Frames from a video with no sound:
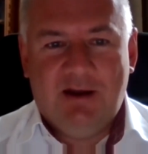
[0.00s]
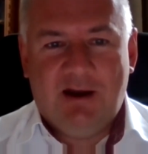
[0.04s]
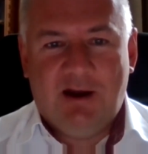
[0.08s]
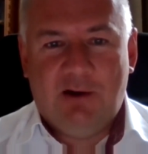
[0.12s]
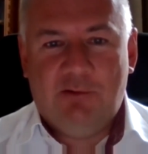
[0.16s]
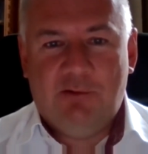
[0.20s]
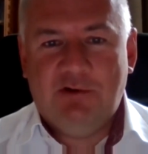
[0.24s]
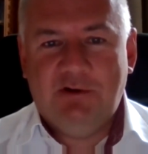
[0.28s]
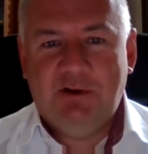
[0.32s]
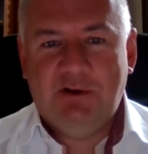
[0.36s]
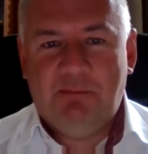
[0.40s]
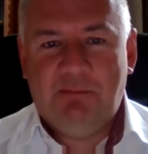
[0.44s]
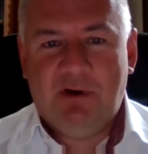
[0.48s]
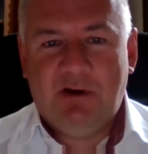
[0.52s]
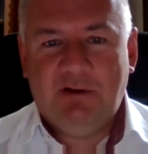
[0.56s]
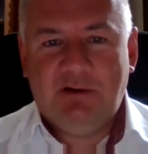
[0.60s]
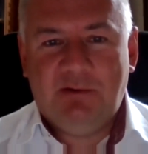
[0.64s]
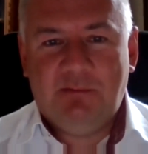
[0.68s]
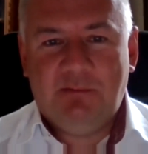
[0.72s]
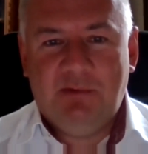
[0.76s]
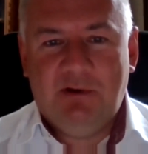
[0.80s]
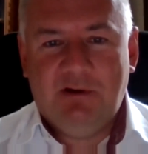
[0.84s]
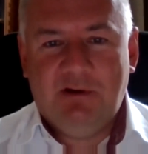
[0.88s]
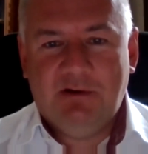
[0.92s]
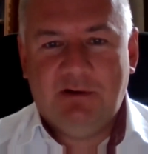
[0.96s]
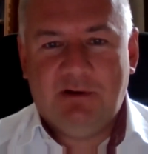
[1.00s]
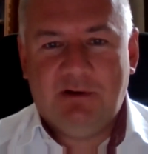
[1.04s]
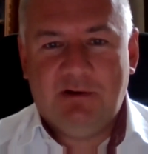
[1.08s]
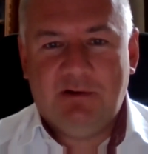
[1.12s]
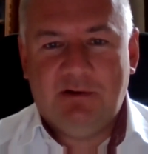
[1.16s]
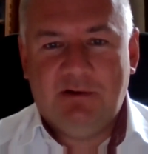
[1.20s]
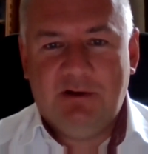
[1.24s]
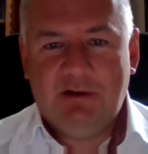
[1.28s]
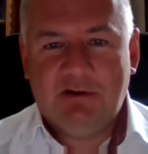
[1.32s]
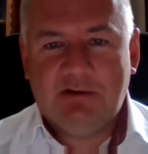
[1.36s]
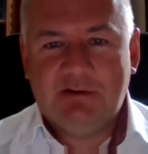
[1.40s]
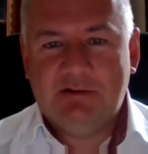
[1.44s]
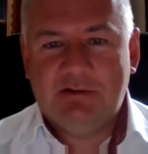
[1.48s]
Our department
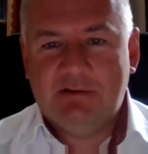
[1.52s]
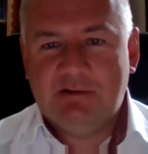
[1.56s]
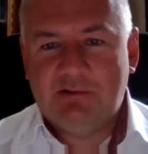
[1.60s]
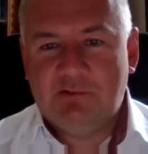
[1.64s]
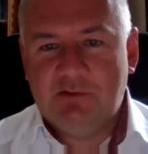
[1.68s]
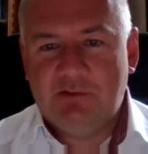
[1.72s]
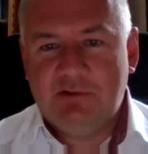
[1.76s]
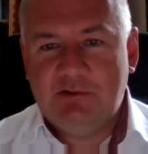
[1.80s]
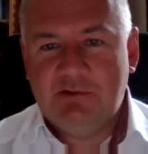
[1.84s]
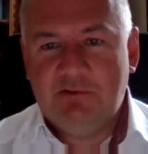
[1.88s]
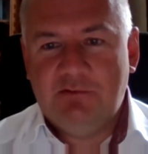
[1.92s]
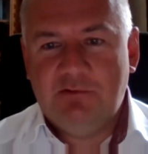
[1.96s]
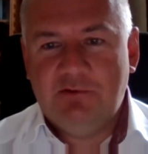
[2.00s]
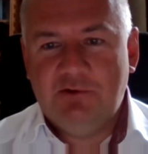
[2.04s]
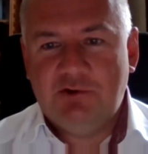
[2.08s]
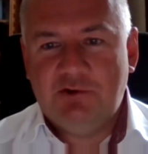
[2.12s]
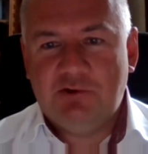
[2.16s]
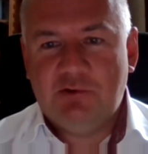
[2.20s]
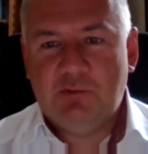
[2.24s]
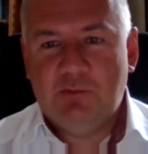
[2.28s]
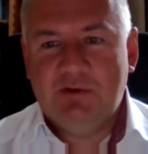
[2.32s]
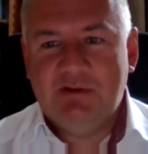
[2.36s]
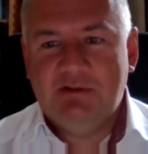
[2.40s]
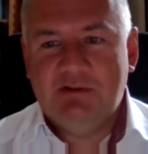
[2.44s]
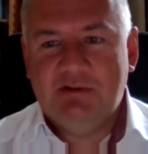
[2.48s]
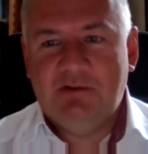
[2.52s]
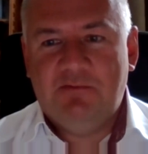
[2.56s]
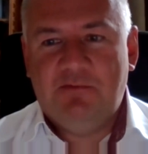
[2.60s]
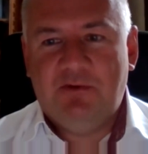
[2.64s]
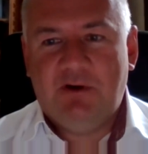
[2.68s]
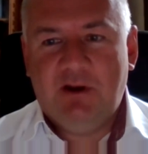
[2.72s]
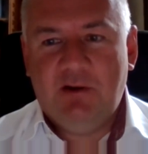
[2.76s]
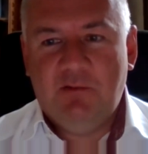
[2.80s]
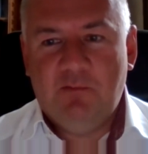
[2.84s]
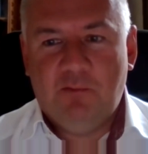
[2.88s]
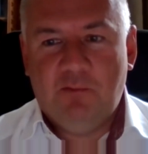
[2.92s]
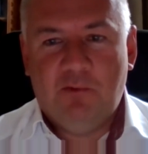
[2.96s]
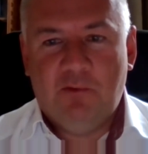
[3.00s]
conducts research with the
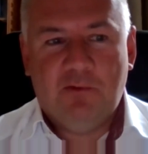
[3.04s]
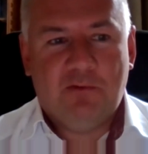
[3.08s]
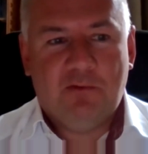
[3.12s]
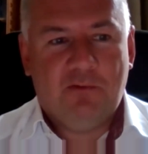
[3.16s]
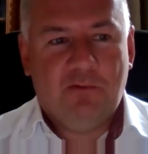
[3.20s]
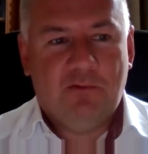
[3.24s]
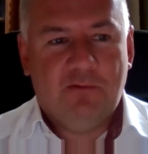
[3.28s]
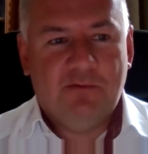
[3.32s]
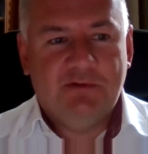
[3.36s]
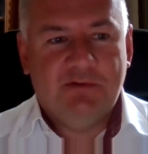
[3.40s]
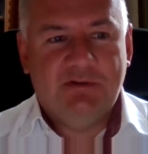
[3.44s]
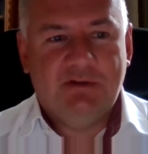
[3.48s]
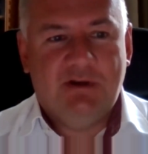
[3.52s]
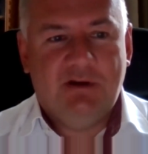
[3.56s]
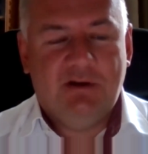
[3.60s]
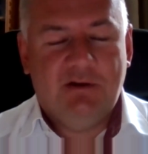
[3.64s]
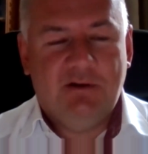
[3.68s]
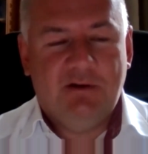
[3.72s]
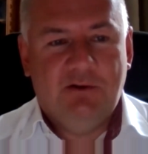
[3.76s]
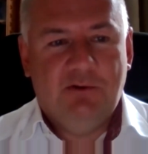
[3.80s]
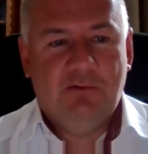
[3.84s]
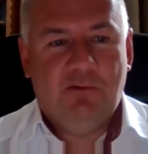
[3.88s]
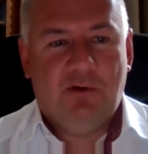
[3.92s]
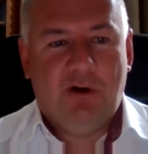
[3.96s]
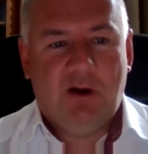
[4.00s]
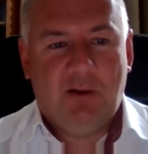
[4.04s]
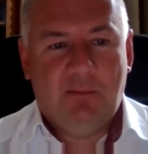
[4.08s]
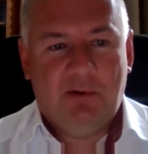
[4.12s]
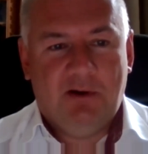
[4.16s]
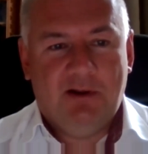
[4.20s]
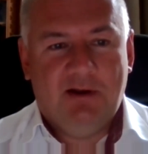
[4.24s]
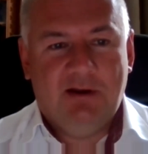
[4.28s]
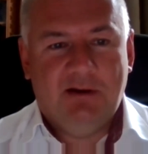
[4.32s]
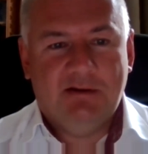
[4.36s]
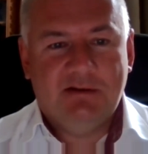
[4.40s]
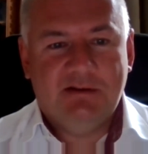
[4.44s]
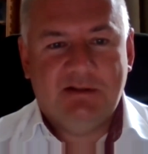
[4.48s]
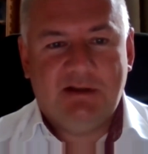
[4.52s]
framework of the new
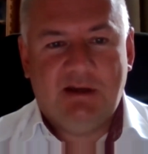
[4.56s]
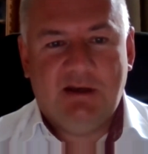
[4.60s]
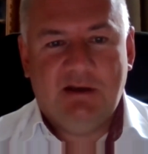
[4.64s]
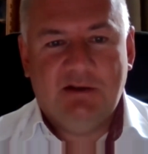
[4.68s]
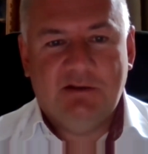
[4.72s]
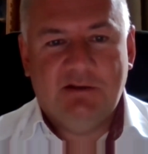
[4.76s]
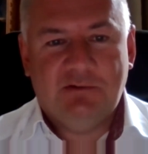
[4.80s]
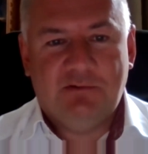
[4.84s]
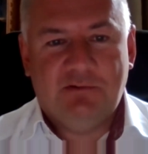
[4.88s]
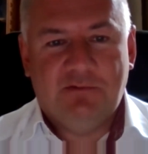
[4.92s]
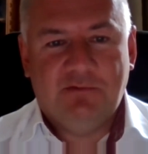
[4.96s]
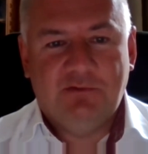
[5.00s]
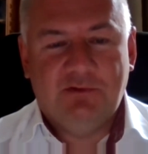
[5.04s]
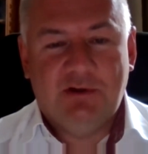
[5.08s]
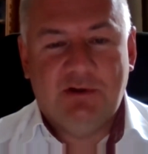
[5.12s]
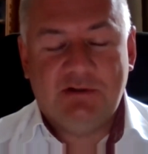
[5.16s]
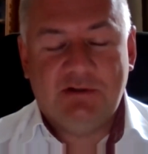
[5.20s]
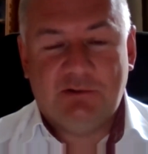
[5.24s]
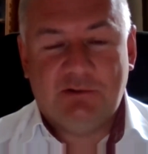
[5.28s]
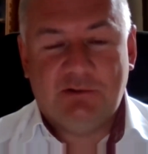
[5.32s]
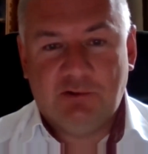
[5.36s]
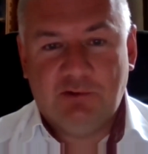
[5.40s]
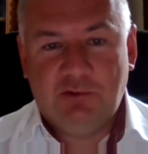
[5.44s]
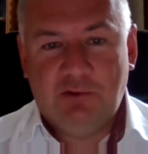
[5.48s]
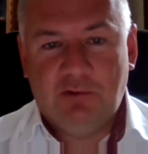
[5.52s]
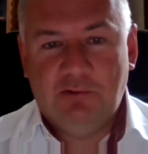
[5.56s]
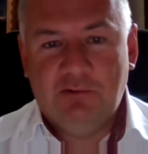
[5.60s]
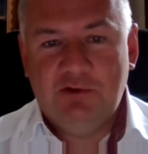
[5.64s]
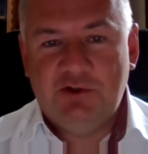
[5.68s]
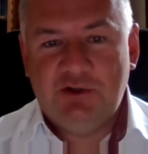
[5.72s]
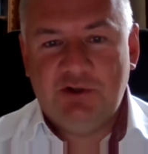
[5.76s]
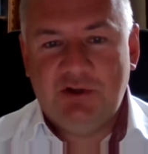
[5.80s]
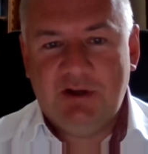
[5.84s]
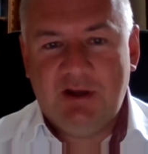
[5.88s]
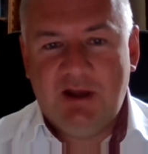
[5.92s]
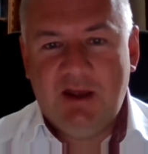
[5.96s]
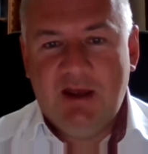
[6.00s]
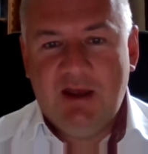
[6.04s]
applied science of
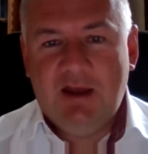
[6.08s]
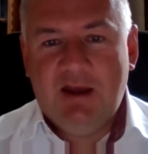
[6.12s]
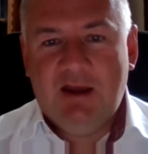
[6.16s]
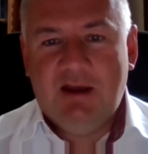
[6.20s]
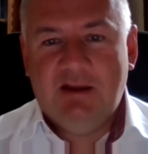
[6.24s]
destructology